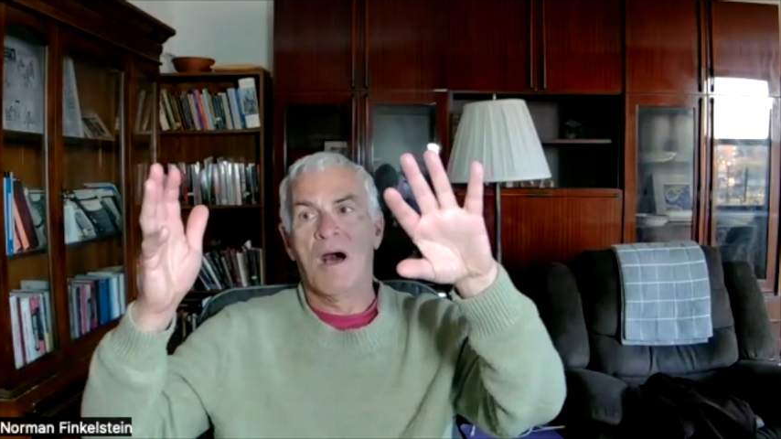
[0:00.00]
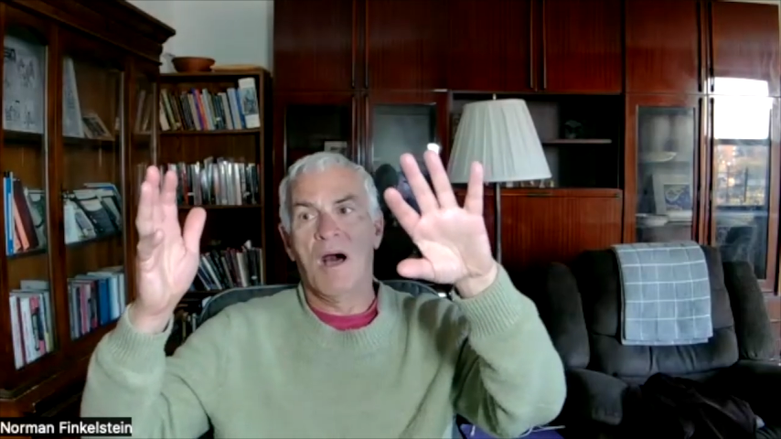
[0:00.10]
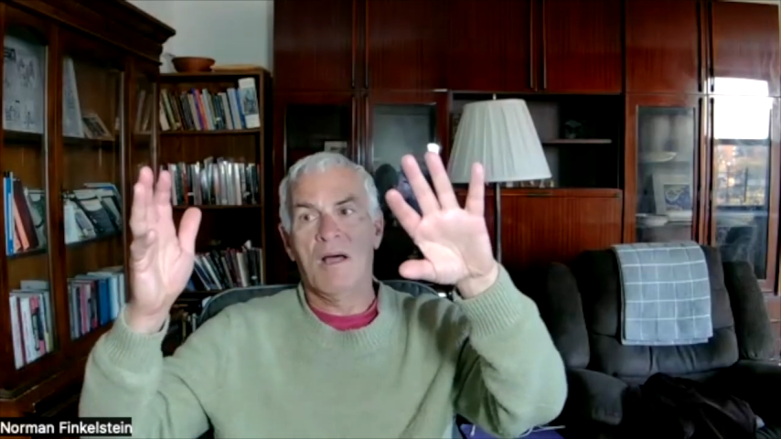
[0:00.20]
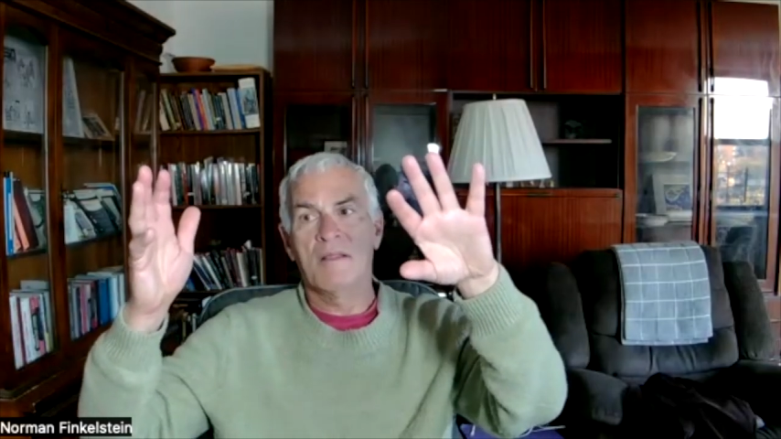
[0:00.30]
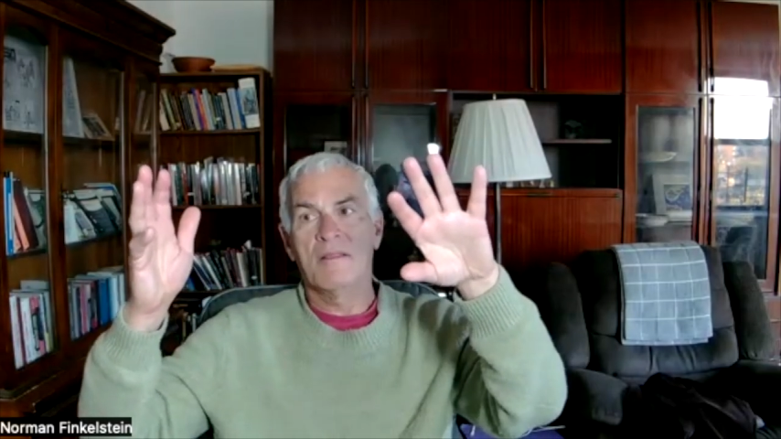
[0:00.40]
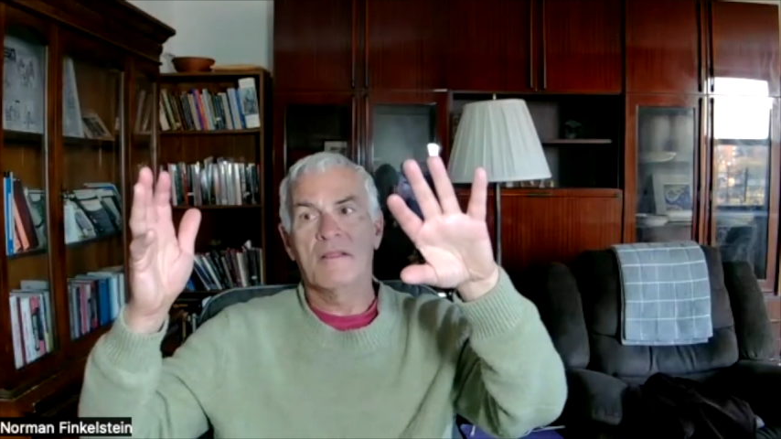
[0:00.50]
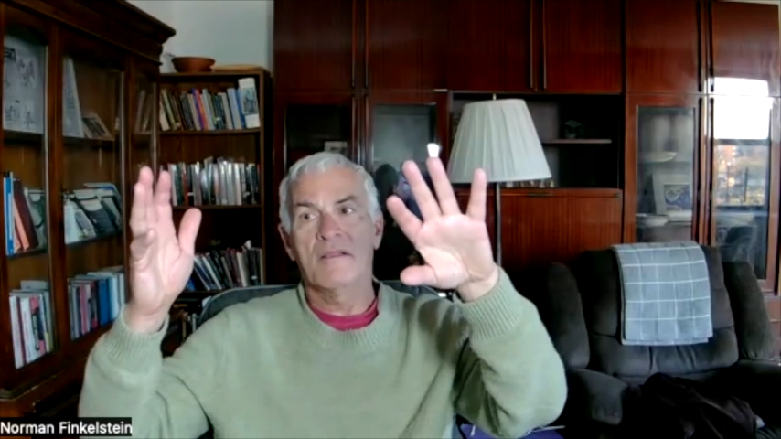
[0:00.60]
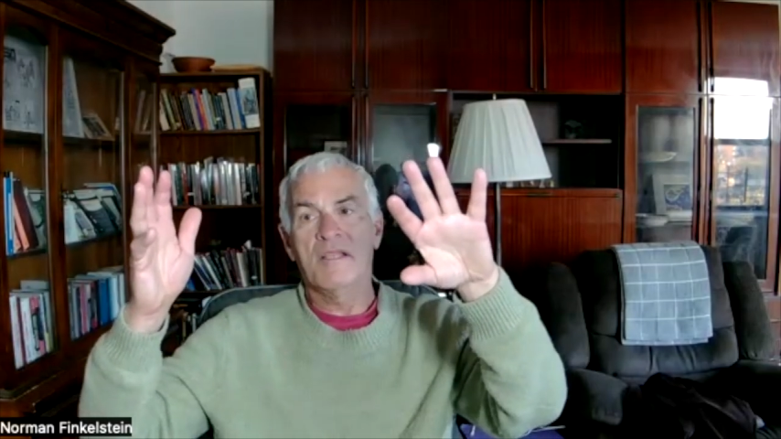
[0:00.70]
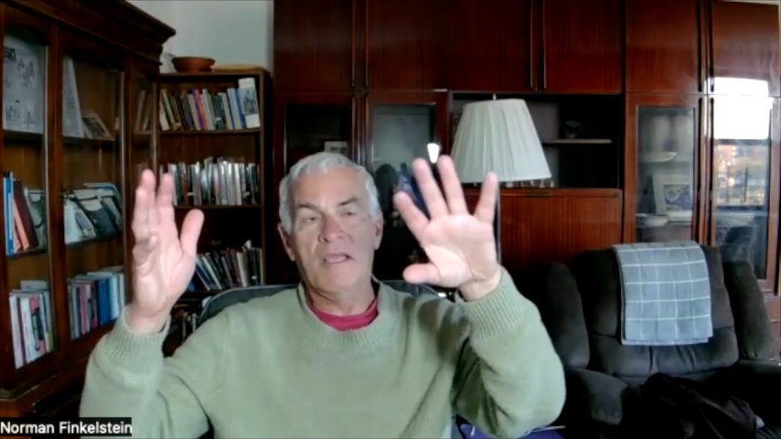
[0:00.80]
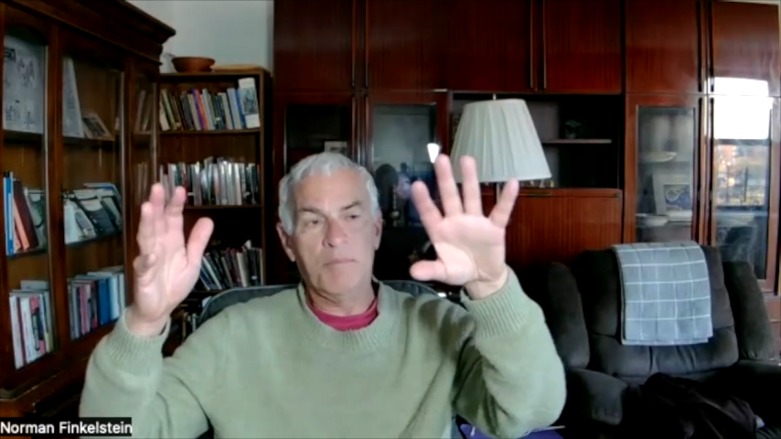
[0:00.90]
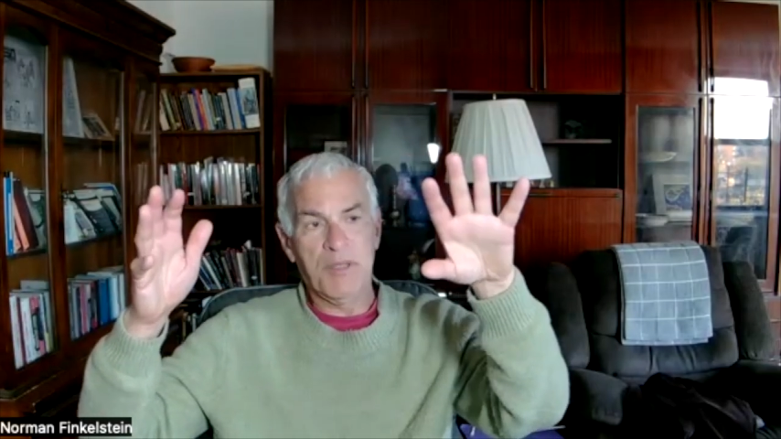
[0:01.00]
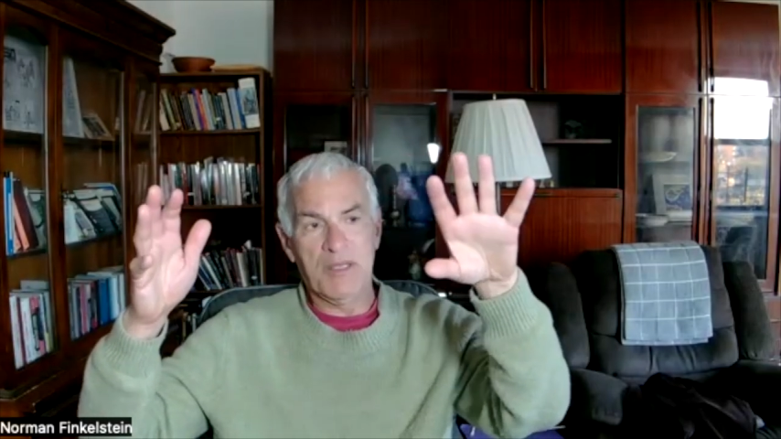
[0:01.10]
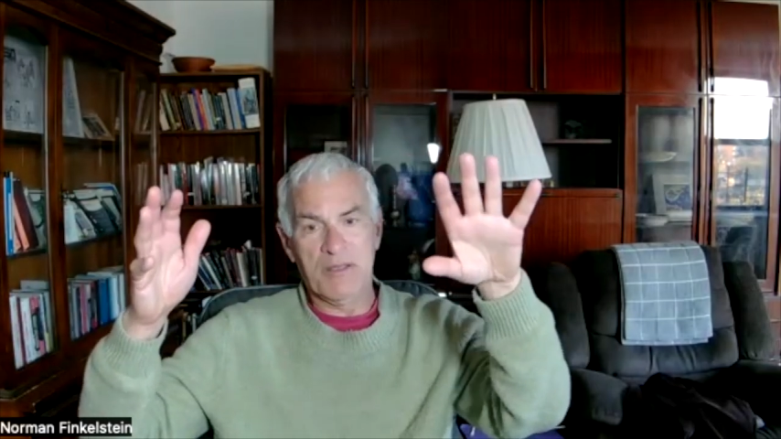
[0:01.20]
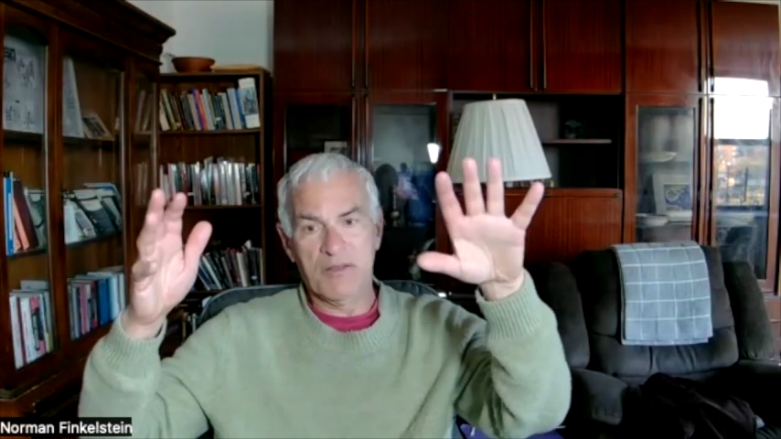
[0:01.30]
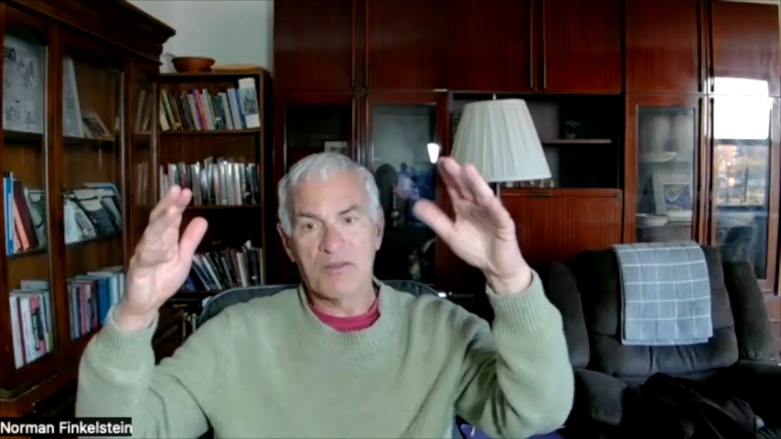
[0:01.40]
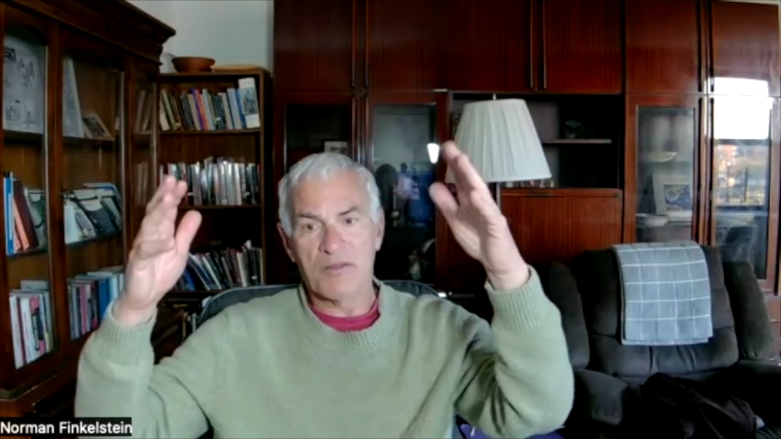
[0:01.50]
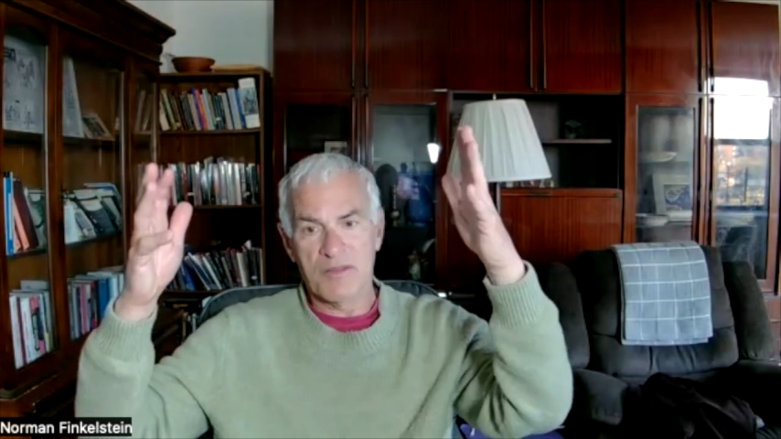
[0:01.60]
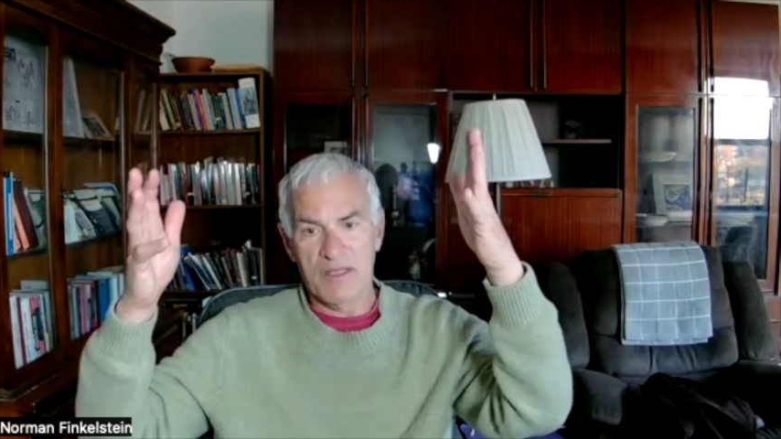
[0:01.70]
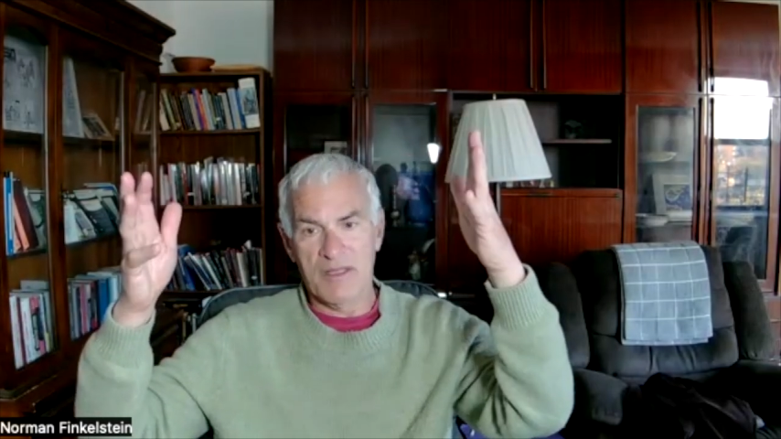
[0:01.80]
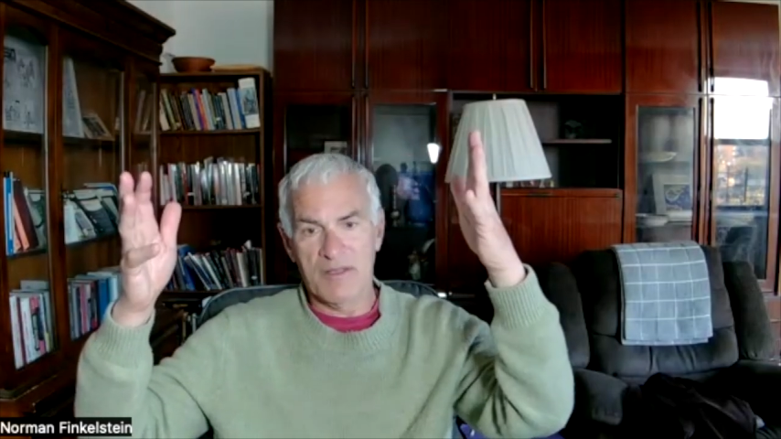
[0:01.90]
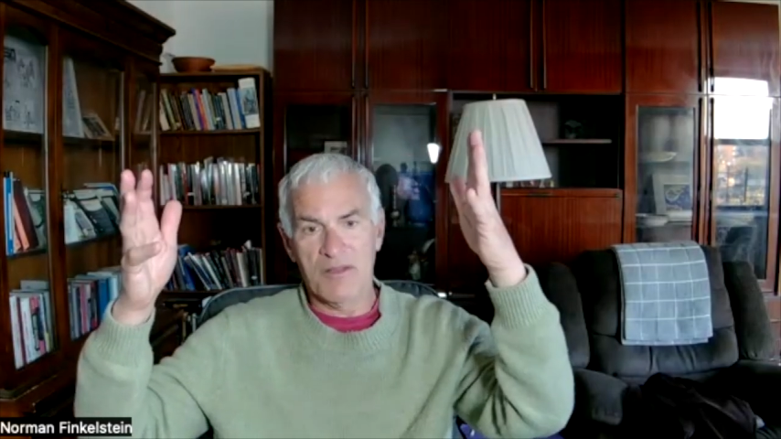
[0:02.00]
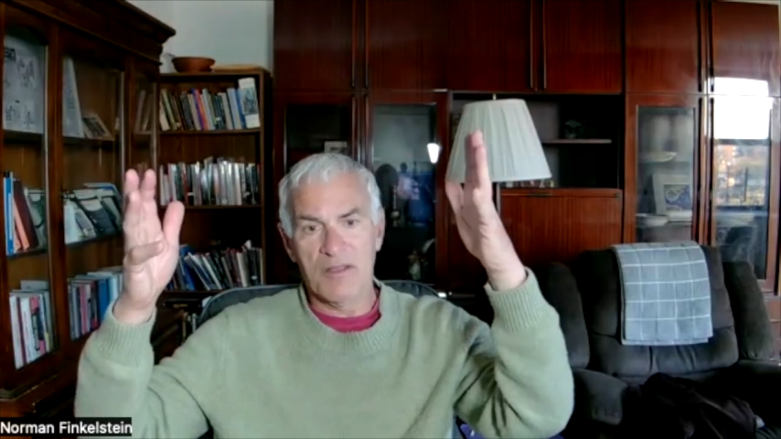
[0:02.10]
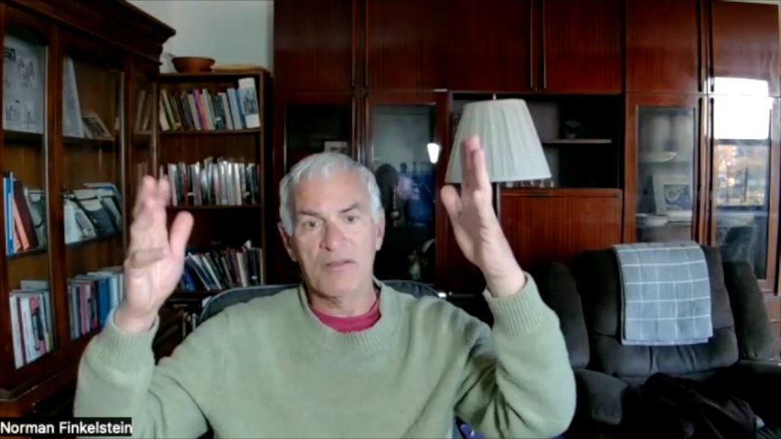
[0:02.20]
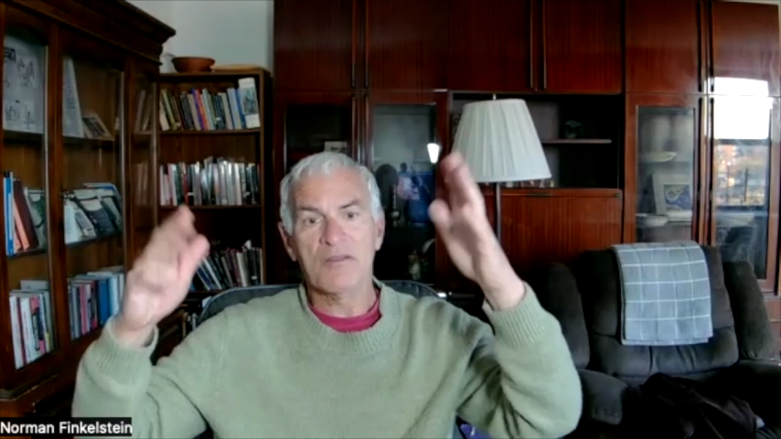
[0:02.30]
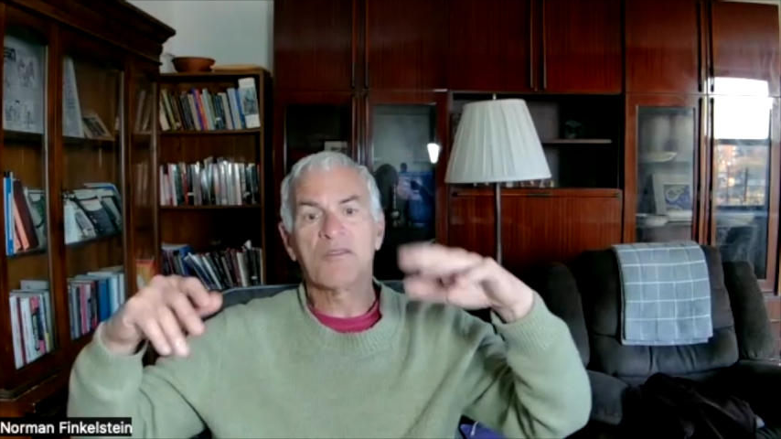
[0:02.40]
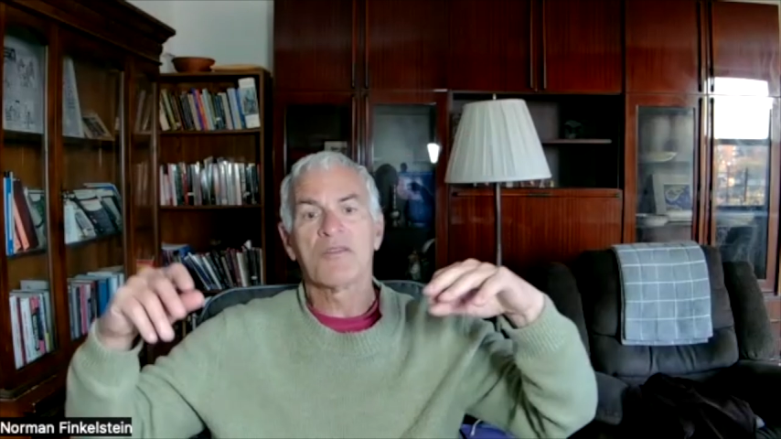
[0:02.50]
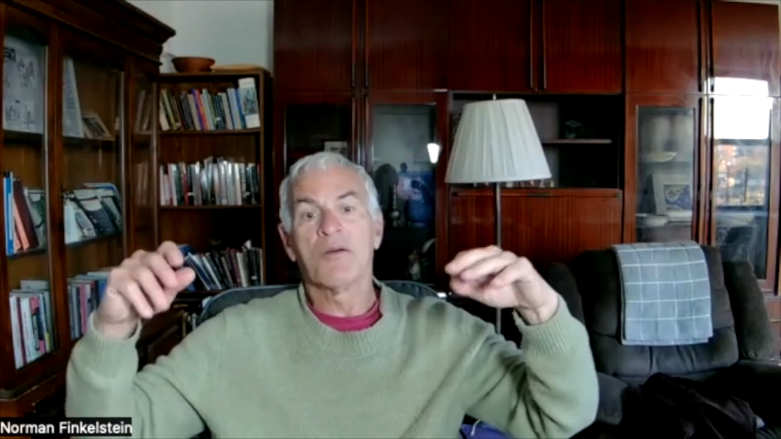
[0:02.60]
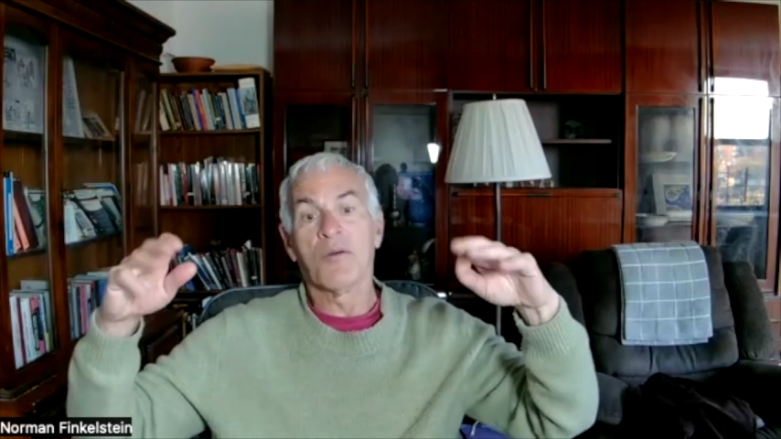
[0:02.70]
on the teepees of the Indians